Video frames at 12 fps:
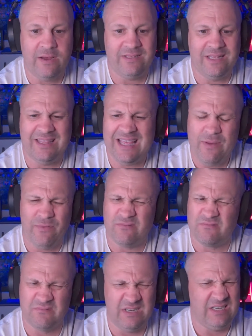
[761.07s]
And they were
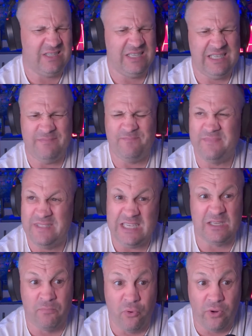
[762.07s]
really
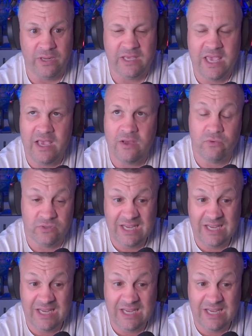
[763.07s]
disappointing, the Kangaroos.